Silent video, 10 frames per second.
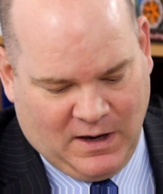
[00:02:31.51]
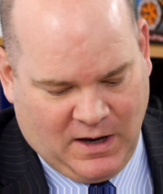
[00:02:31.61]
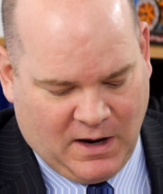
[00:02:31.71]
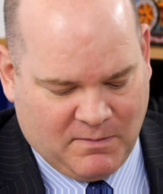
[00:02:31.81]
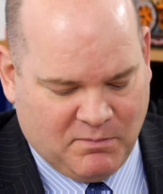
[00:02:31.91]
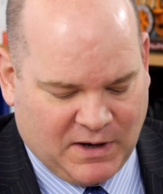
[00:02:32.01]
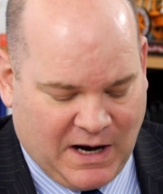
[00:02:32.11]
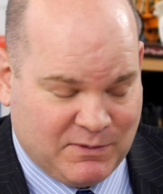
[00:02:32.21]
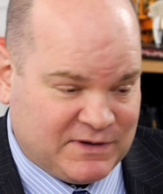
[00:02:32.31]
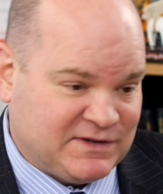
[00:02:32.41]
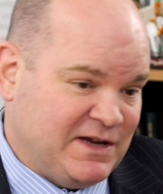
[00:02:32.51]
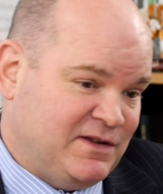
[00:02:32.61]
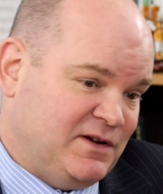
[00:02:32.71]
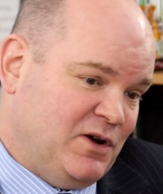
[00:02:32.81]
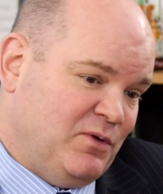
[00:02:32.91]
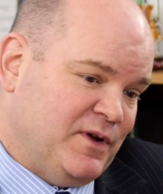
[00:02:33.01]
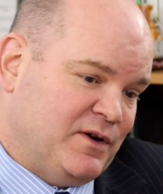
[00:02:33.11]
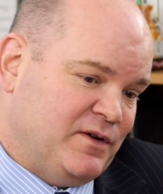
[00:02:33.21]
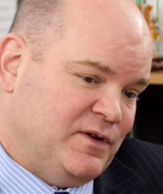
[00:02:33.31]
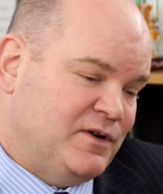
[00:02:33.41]
But I would say that no,
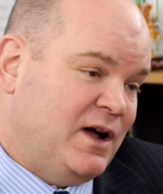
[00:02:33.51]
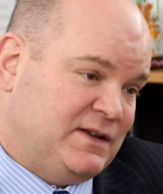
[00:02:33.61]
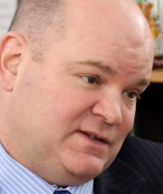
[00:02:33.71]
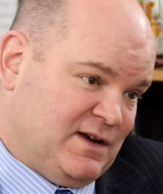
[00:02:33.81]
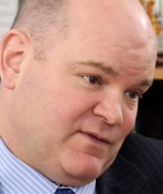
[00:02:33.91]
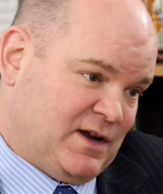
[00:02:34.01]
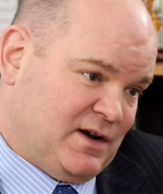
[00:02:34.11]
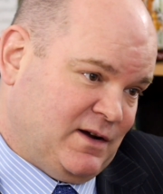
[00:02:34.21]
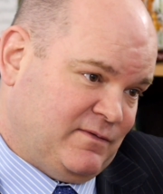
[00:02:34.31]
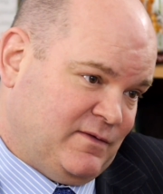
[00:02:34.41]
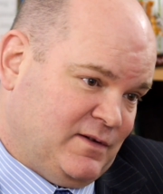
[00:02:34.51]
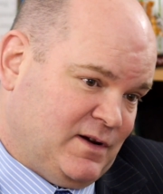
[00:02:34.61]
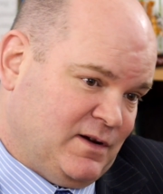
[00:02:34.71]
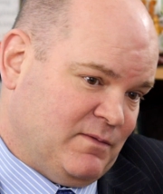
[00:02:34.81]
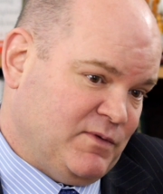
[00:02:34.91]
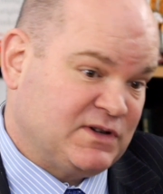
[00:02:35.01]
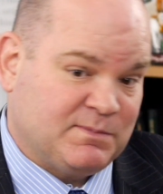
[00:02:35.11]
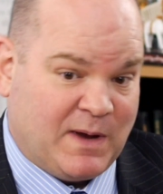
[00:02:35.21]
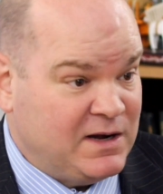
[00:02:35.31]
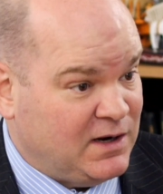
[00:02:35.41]
they're not saving enough. They're
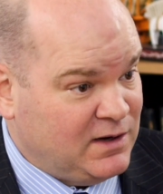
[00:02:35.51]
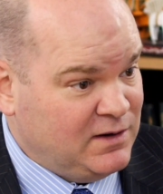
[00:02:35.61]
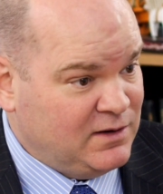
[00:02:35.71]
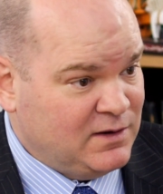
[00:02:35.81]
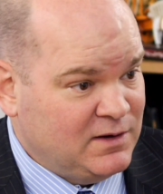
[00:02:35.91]
spending.